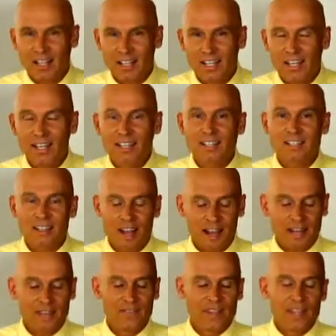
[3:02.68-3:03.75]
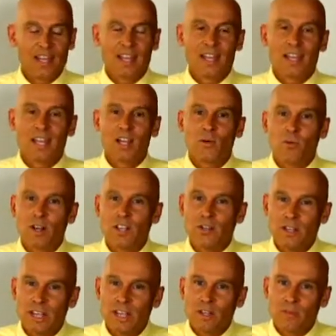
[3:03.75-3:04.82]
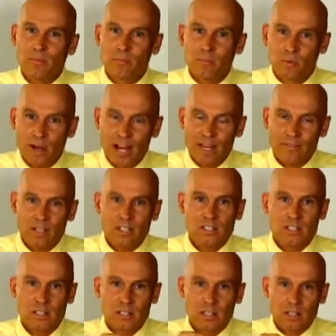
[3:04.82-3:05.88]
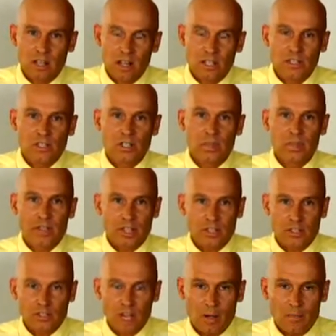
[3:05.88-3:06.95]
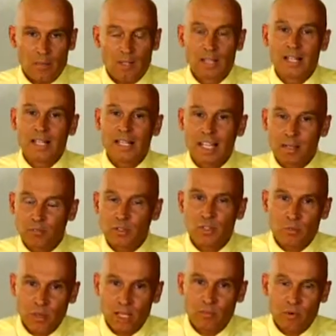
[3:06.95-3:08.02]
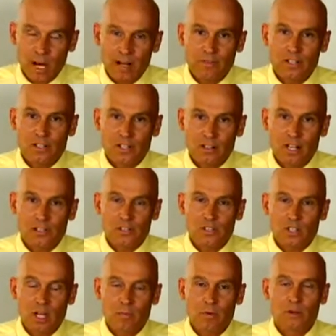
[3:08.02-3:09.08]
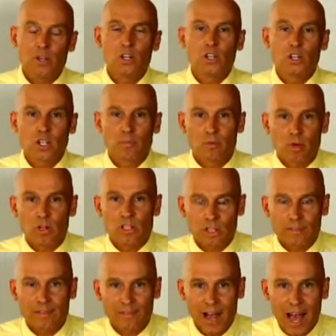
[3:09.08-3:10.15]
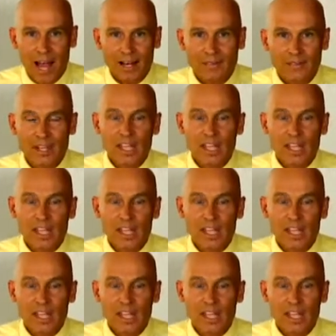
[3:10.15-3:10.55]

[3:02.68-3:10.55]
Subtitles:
Kidding aside, when you eat breakfast, lunch, and supper, in between breakfast and lunch and supper, you burn your fat.